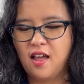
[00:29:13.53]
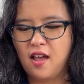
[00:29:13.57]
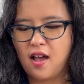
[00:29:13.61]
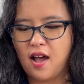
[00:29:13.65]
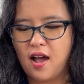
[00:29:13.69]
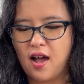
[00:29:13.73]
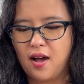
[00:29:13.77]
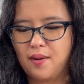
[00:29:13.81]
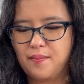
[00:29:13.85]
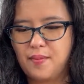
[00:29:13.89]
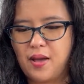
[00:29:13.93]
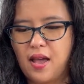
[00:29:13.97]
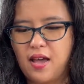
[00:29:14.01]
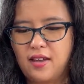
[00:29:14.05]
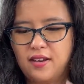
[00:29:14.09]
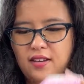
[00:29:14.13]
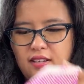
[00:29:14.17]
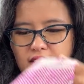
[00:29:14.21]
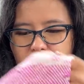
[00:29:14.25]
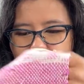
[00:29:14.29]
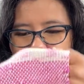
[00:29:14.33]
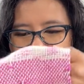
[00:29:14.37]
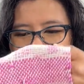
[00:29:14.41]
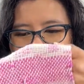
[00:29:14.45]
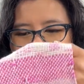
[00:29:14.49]
And
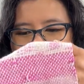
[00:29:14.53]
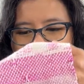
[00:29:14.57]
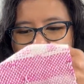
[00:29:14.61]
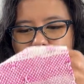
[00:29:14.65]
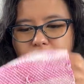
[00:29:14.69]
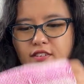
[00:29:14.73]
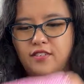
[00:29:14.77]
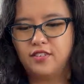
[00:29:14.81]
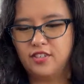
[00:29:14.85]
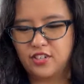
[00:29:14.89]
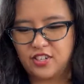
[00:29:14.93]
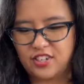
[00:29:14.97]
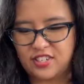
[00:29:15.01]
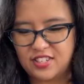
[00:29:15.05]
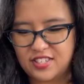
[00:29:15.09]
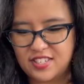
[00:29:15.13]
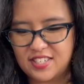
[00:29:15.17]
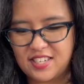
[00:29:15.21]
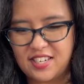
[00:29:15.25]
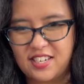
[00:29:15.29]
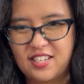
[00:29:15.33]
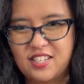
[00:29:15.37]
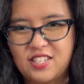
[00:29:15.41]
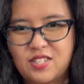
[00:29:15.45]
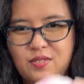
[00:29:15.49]
it, you know, you can
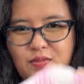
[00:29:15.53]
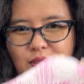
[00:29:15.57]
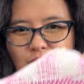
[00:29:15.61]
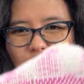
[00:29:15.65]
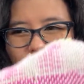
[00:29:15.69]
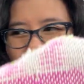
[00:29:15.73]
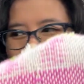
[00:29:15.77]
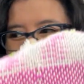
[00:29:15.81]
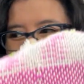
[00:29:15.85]
see as well that